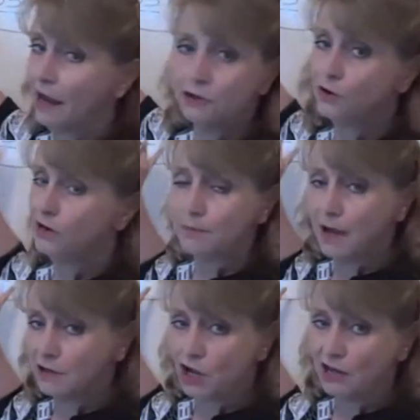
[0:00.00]
make
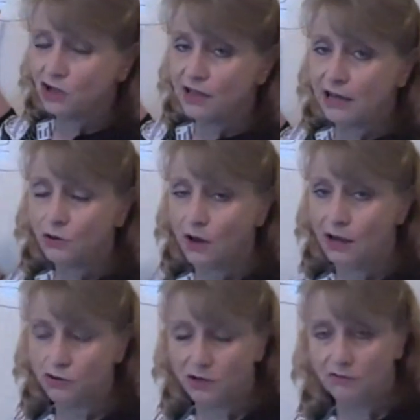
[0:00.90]
100, I'm not changing that
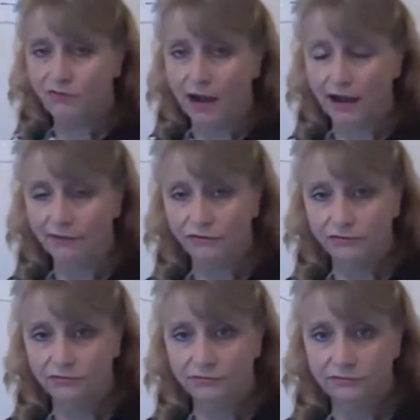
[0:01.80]
to 105.
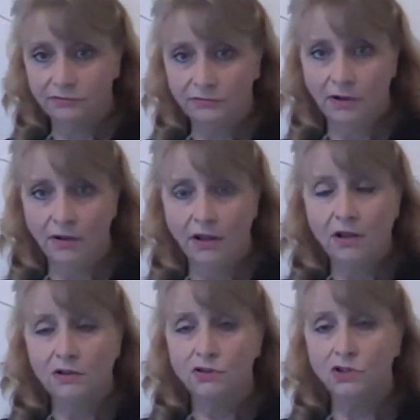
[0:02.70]

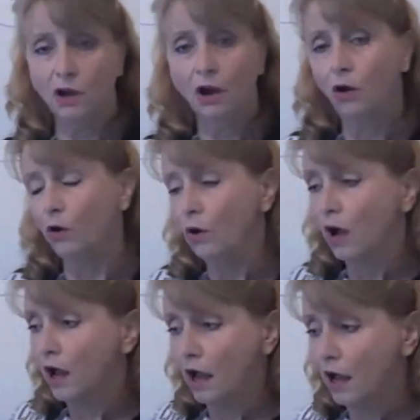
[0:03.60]
So
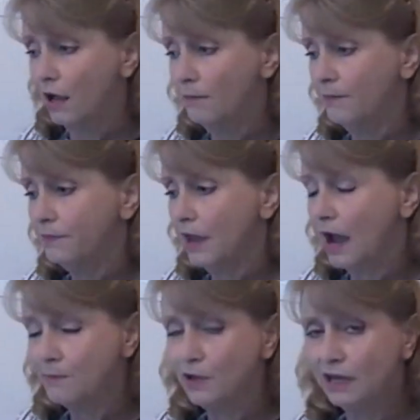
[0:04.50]
um,
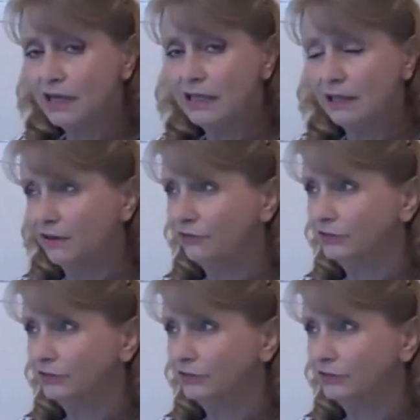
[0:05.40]
I'm going to give